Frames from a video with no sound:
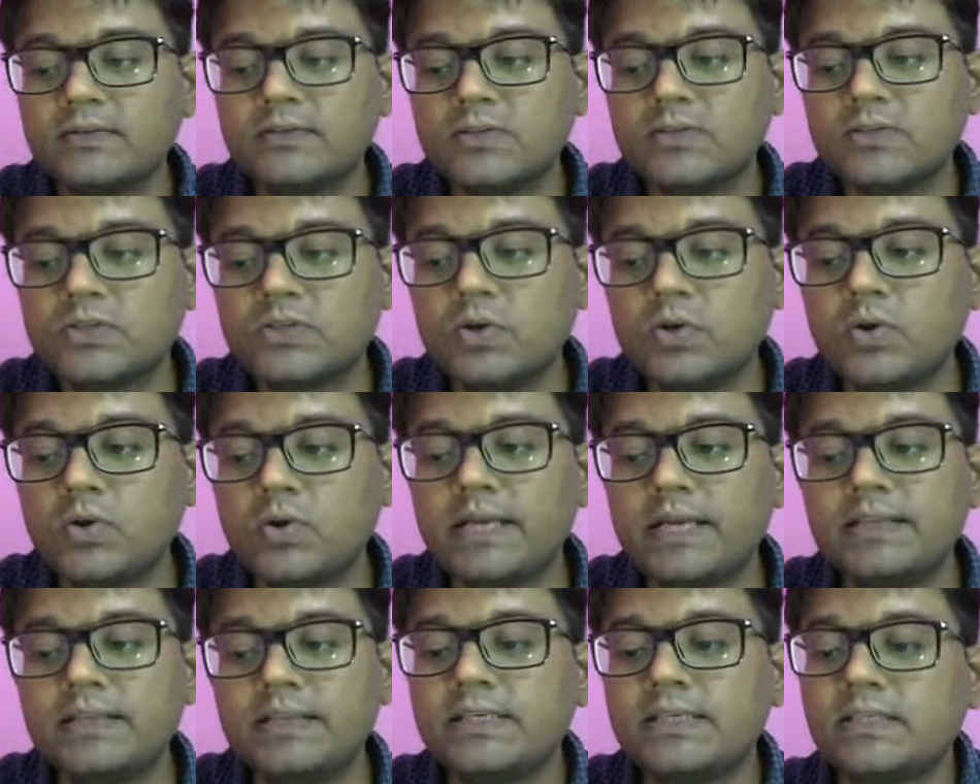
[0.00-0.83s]
So look
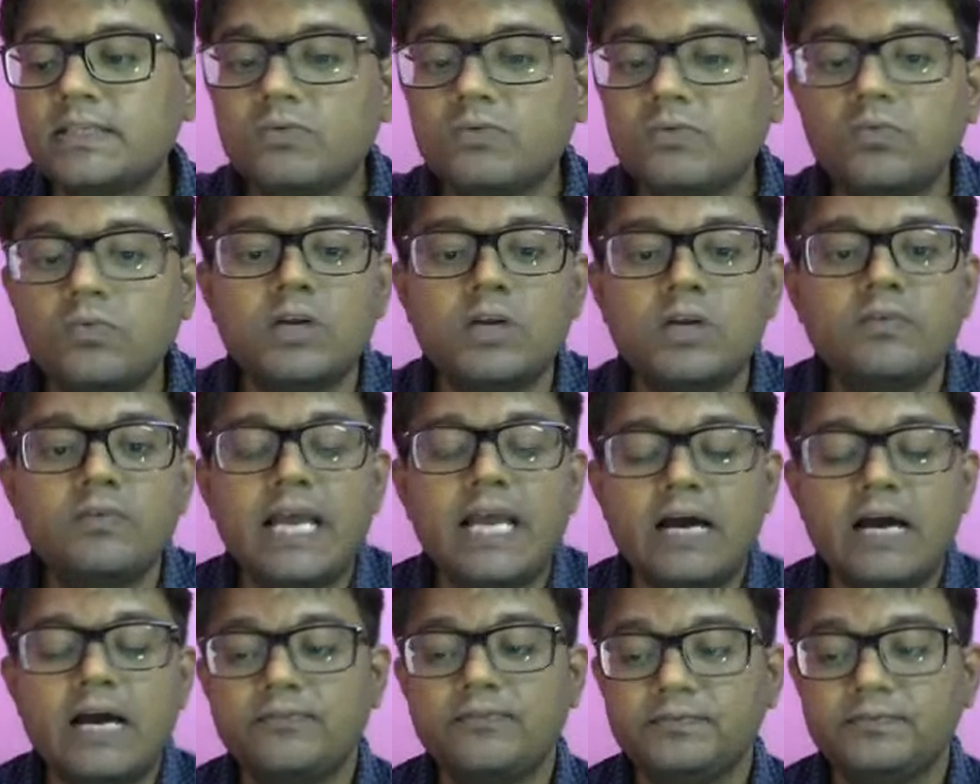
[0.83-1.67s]
at this. What do we
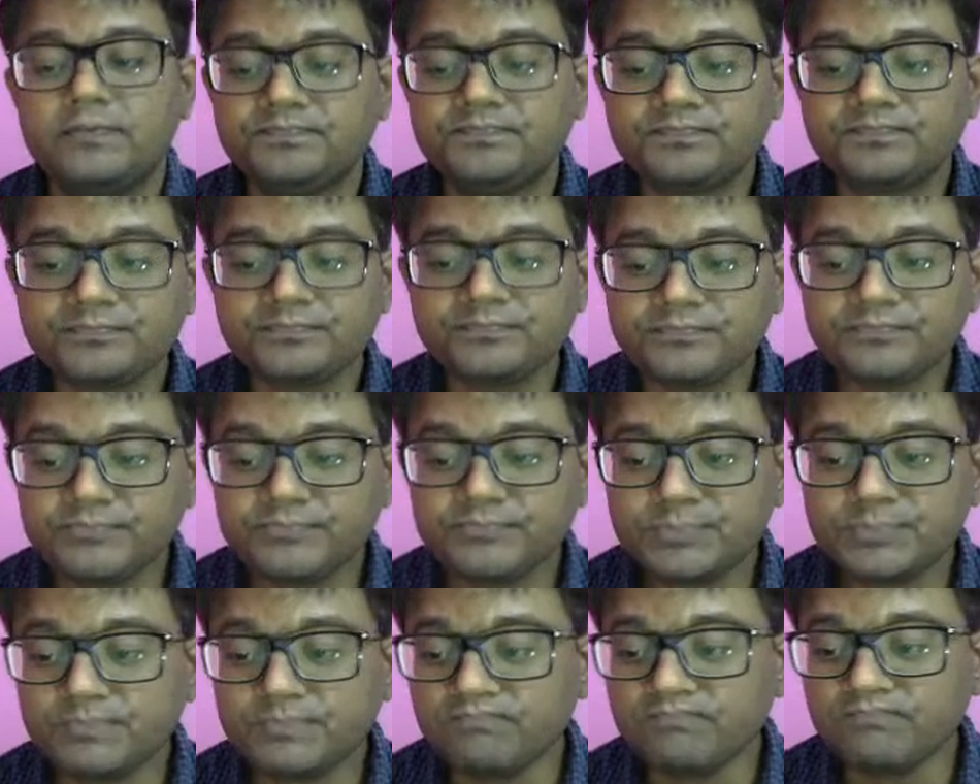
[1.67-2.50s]
have?
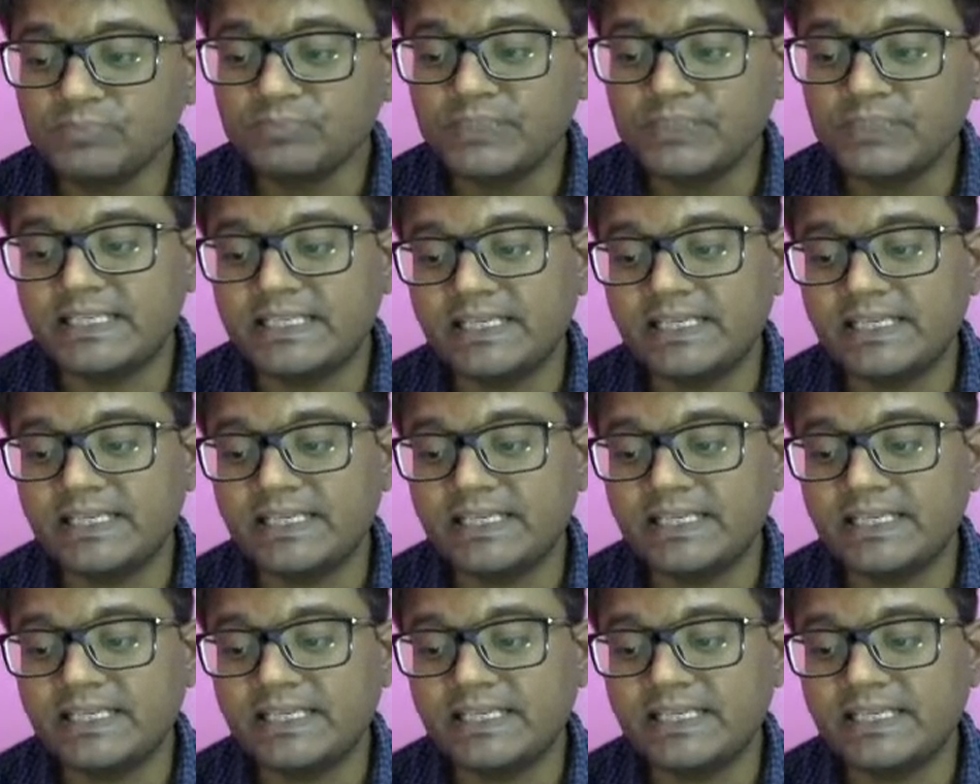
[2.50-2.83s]
This